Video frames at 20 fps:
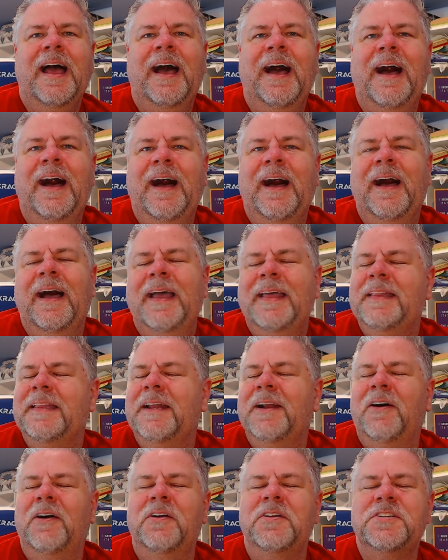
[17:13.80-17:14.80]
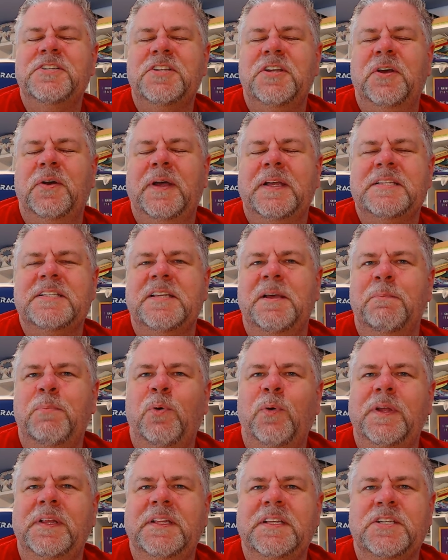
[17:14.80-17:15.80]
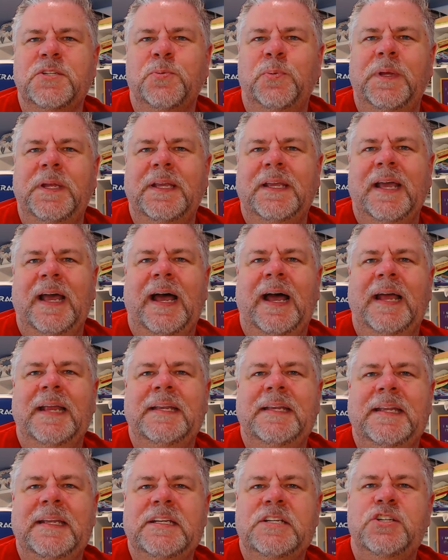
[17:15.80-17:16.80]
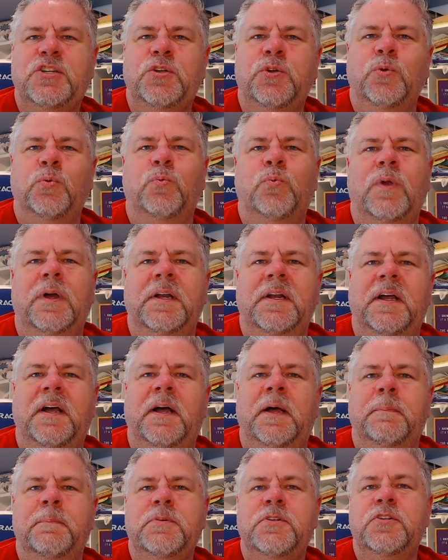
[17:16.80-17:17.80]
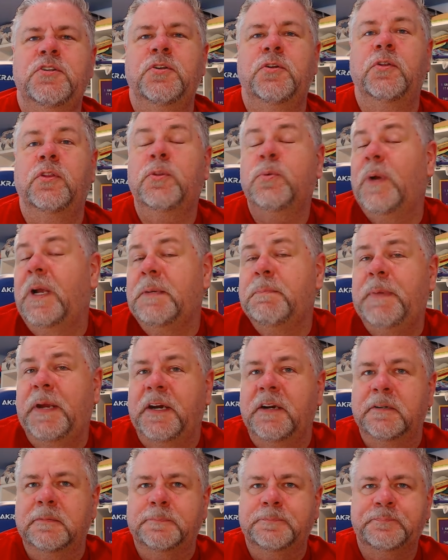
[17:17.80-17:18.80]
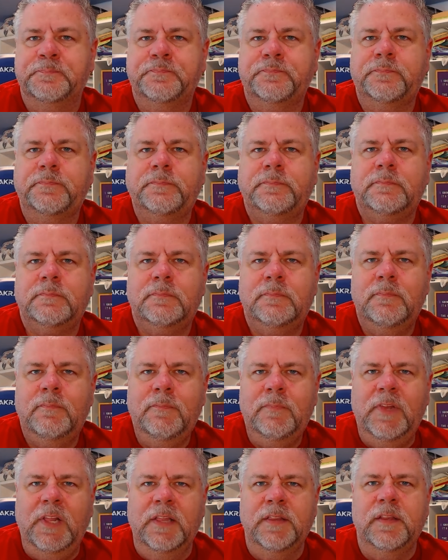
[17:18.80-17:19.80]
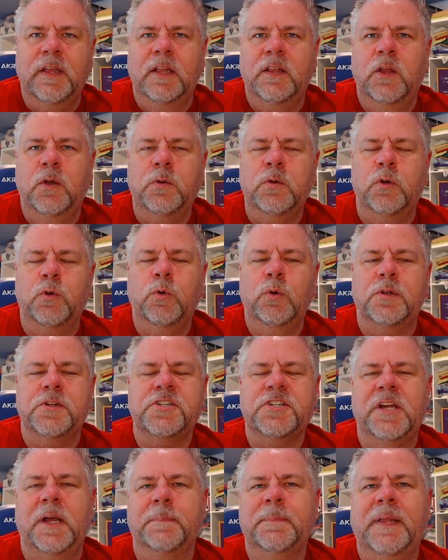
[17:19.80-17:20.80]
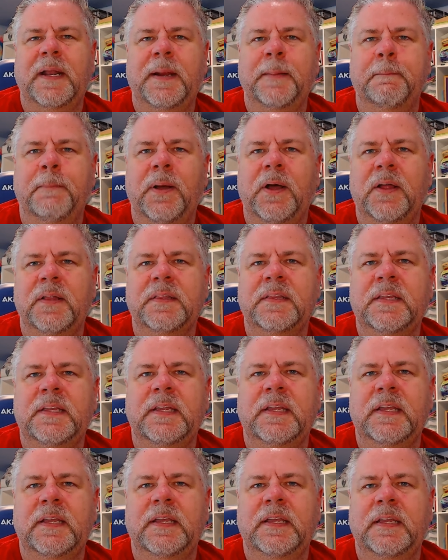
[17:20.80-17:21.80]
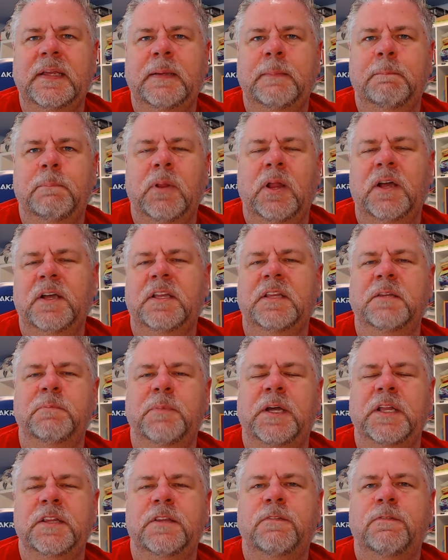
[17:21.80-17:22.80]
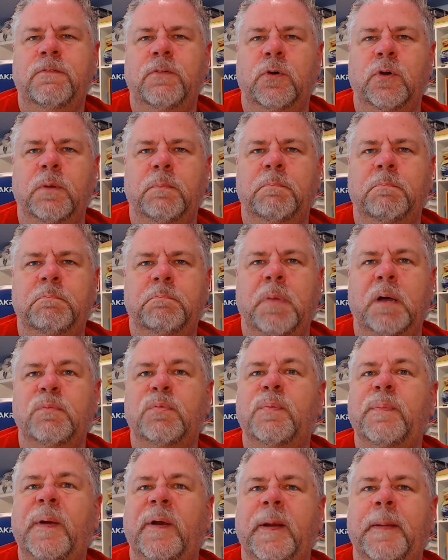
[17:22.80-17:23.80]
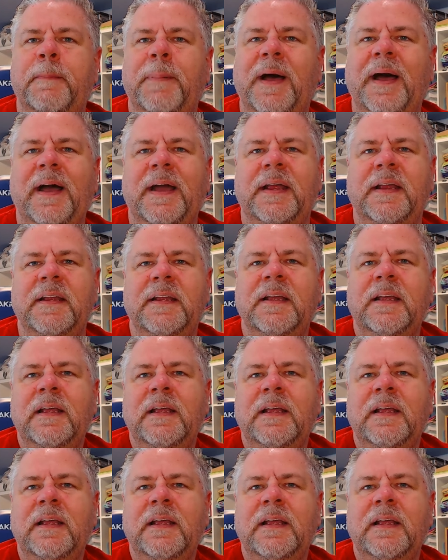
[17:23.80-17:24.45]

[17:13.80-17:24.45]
Uh, and then also at some point this week, I need to run up to Threadbear the local quilt shop that I bought the block of the month for Bumbleberry Pie.